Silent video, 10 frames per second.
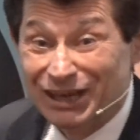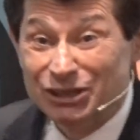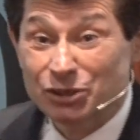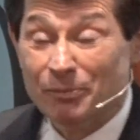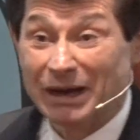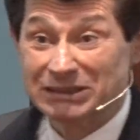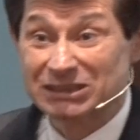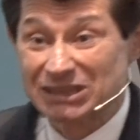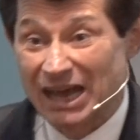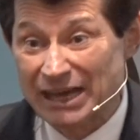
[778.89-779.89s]
You might
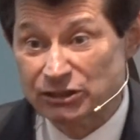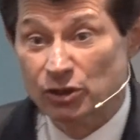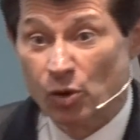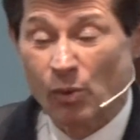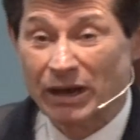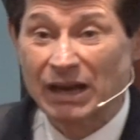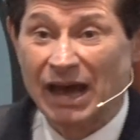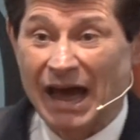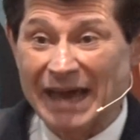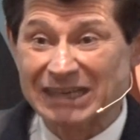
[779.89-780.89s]
decide, you know what,
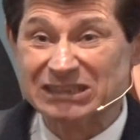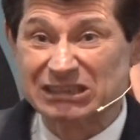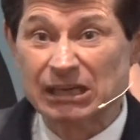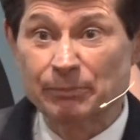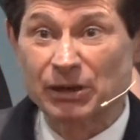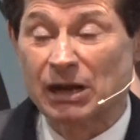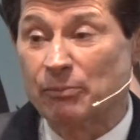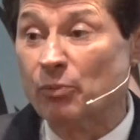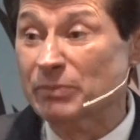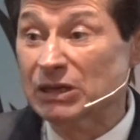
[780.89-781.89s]
I can skip a
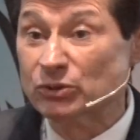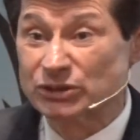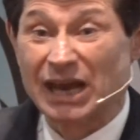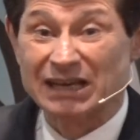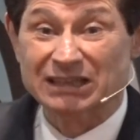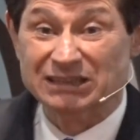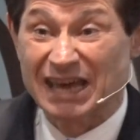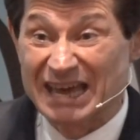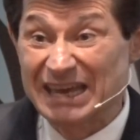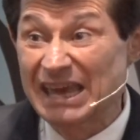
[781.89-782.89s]
couple meals out of the
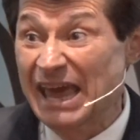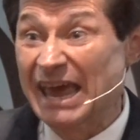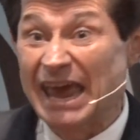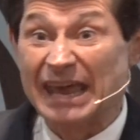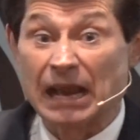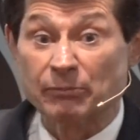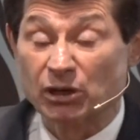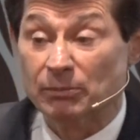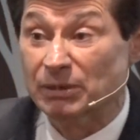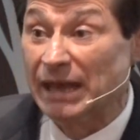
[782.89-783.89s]
day and I'm
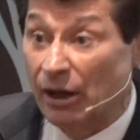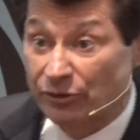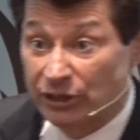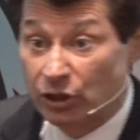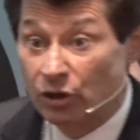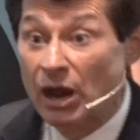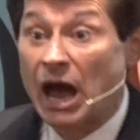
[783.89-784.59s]
going to be healthier,